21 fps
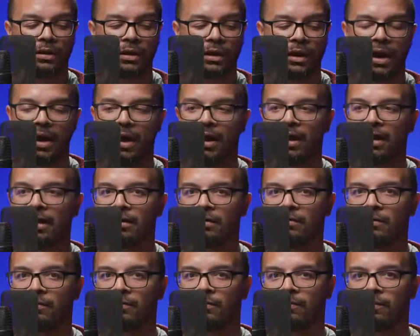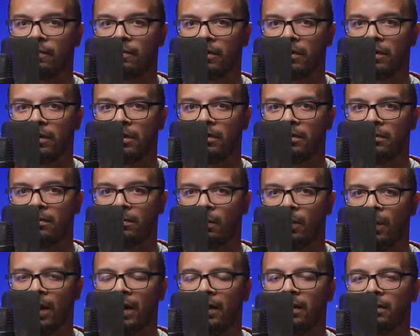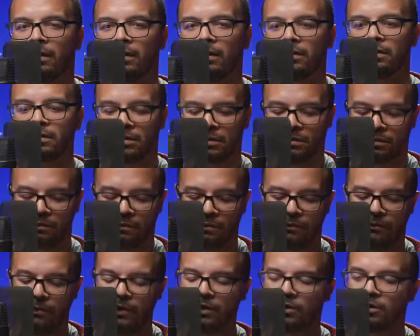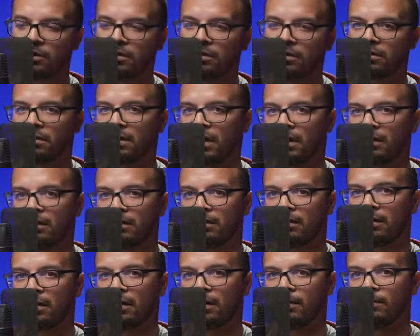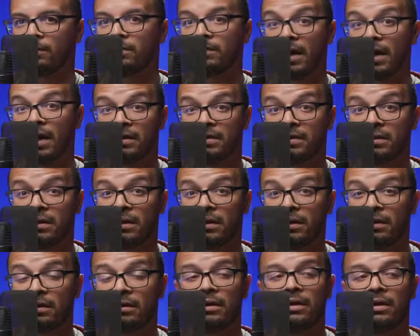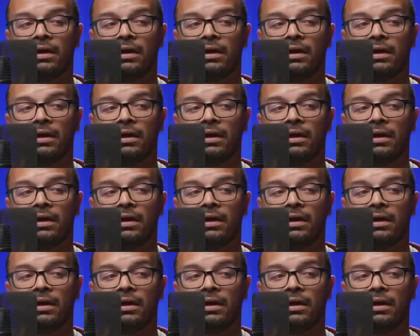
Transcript: And for the wireless features like Sidus Link,